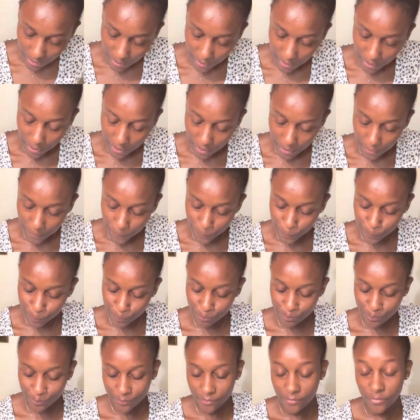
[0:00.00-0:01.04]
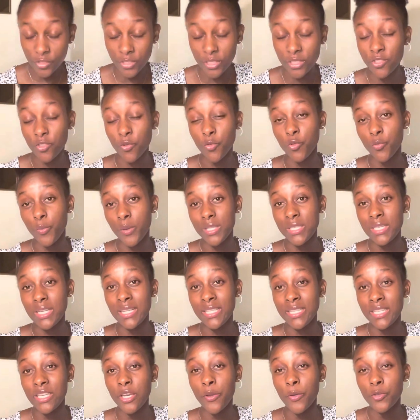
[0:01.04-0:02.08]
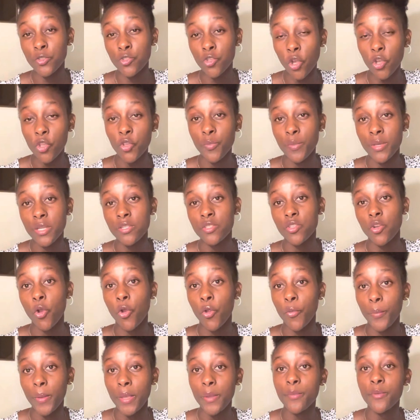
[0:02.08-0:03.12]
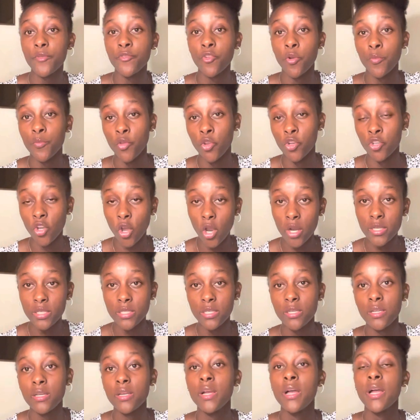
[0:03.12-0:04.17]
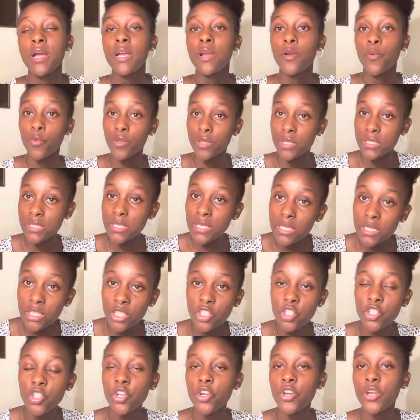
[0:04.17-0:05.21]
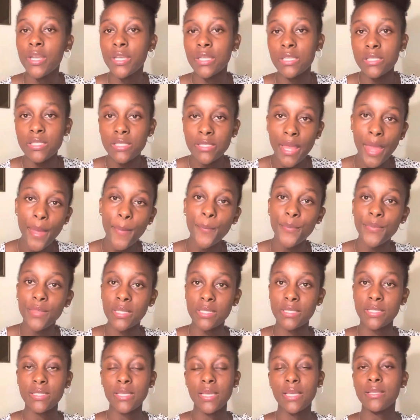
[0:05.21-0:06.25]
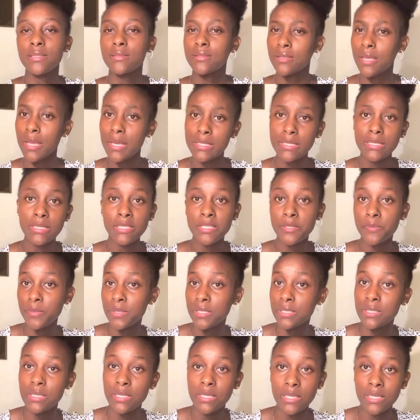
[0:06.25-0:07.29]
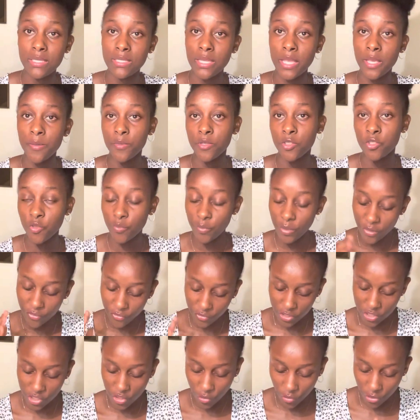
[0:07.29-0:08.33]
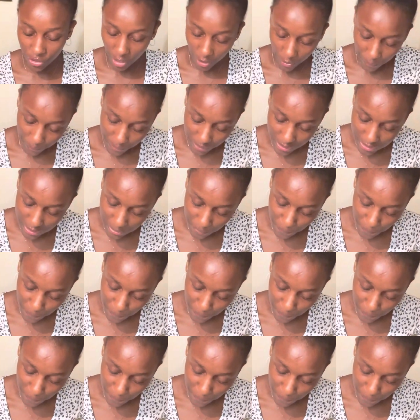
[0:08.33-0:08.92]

And so you basically need a document or a paper from your doctor with a signature and a stamp that says, yes, this person is able to be a physiotherapist.